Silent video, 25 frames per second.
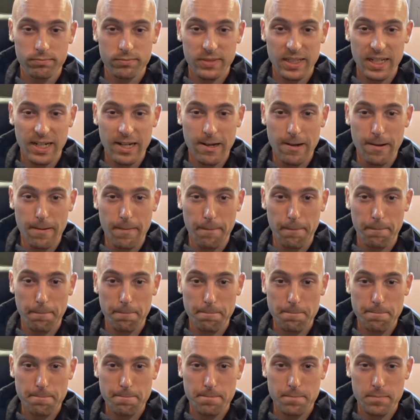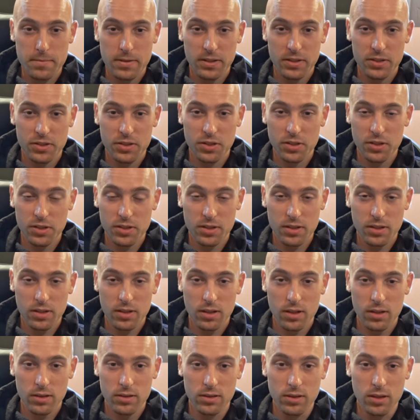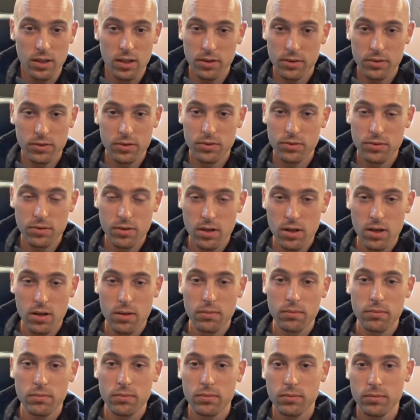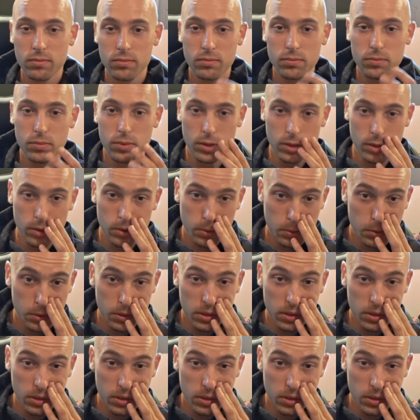Yeah, it's just another drum, but